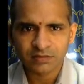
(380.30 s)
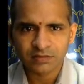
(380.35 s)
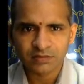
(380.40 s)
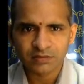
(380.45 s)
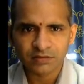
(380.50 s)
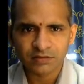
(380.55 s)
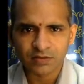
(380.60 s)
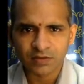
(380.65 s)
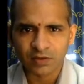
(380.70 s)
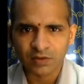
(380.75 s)

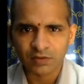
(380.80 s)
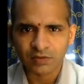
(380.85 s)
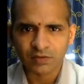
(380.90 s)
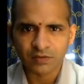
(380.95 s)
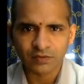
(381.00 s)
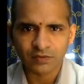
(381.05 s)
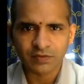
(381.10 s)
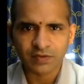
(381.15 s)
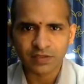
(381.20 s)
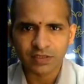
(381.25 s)
So now
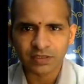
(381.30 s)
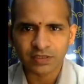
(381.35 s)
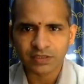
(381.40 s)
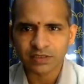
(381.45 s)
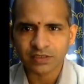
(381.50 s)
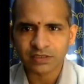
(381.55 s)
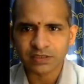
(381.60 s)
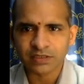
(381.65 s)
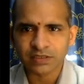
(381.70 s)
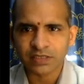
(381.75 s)
we are getting the
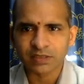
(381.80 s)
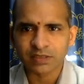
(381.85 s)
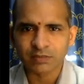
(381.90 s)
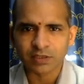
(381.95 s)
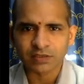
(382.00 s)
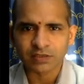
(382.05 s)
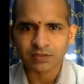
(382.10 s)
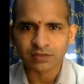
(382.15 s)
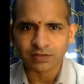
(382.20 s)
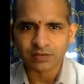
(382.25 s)
same
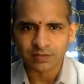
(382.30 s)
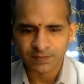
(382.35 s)
answer.